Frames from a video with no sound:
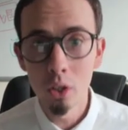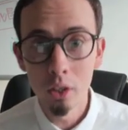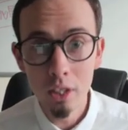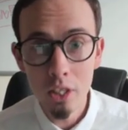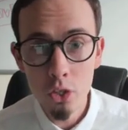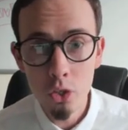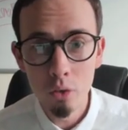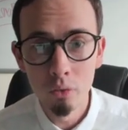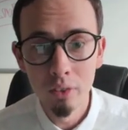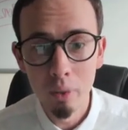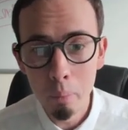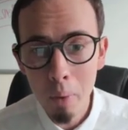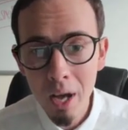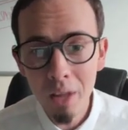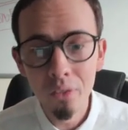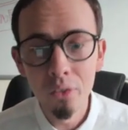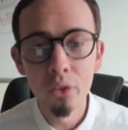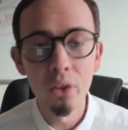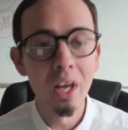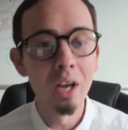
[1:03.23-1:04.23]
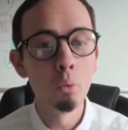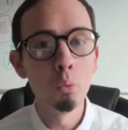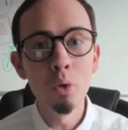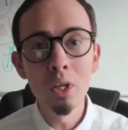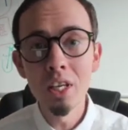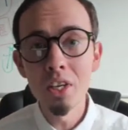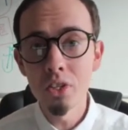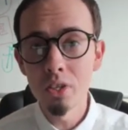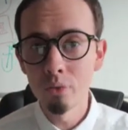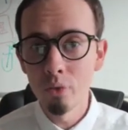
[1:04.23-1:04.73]
release of the month and
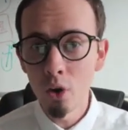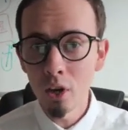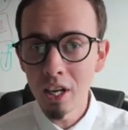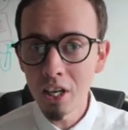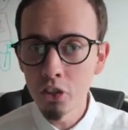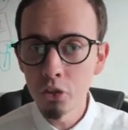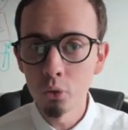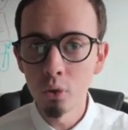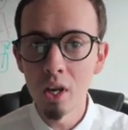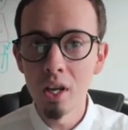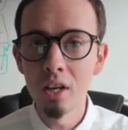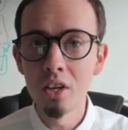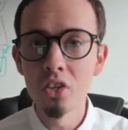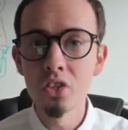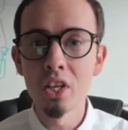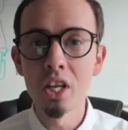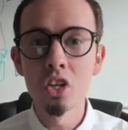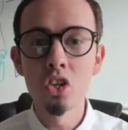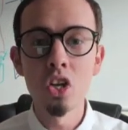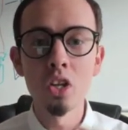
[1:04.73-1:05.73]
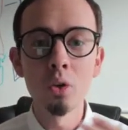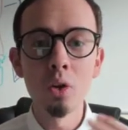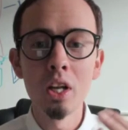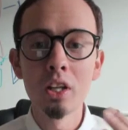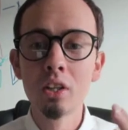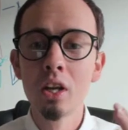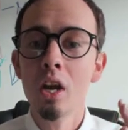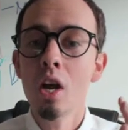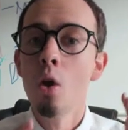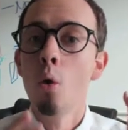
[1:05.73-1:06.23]
we as a forex traders can
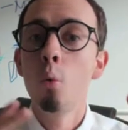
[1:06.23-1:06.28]
generate